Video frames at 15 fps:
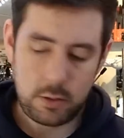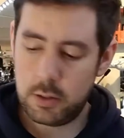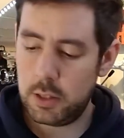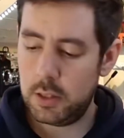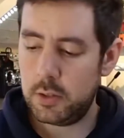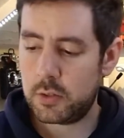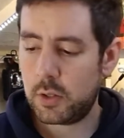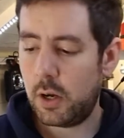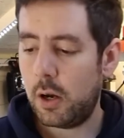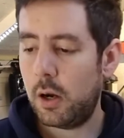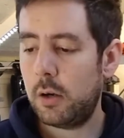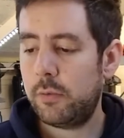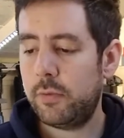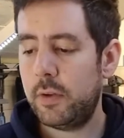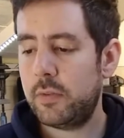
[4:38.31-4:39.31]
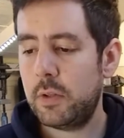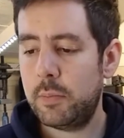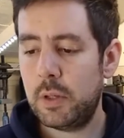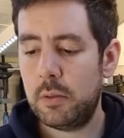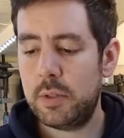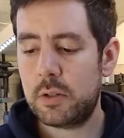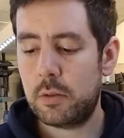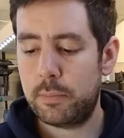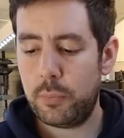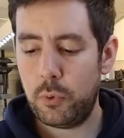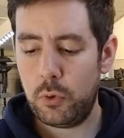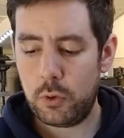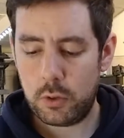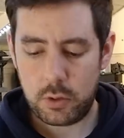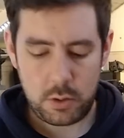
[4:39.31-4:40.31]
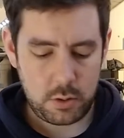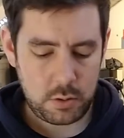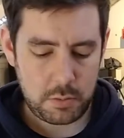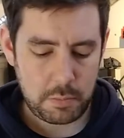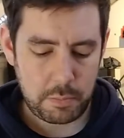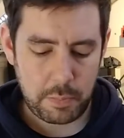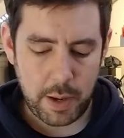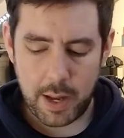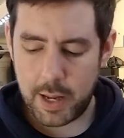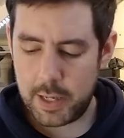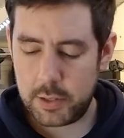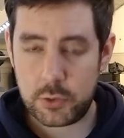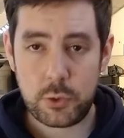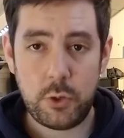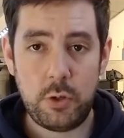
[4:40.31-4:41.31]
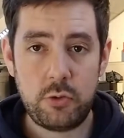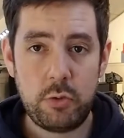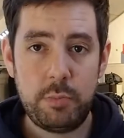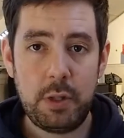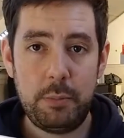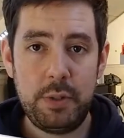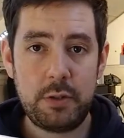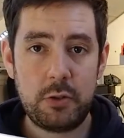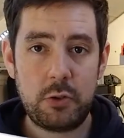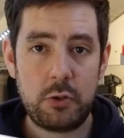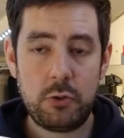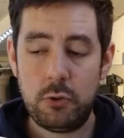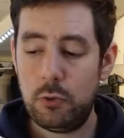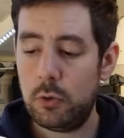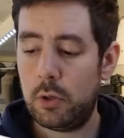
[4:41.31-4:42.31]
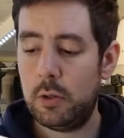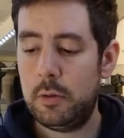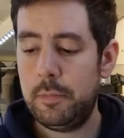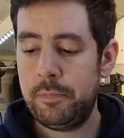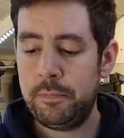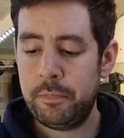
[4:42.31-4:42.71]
These are 50mm bore by 200mm stroke.